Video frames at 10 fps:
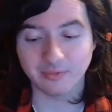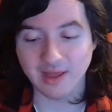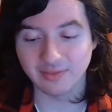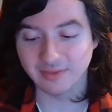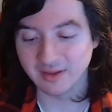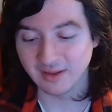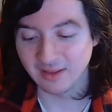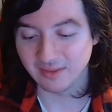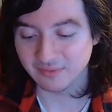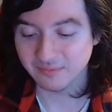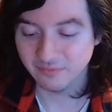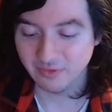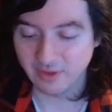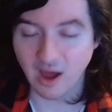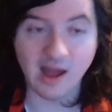and
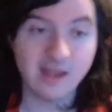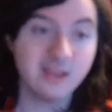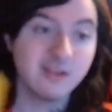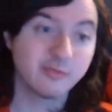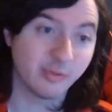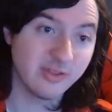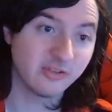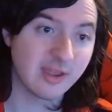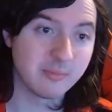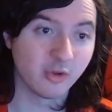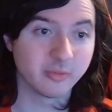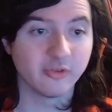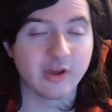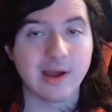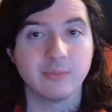I've played this game multiple
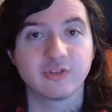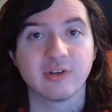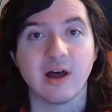times.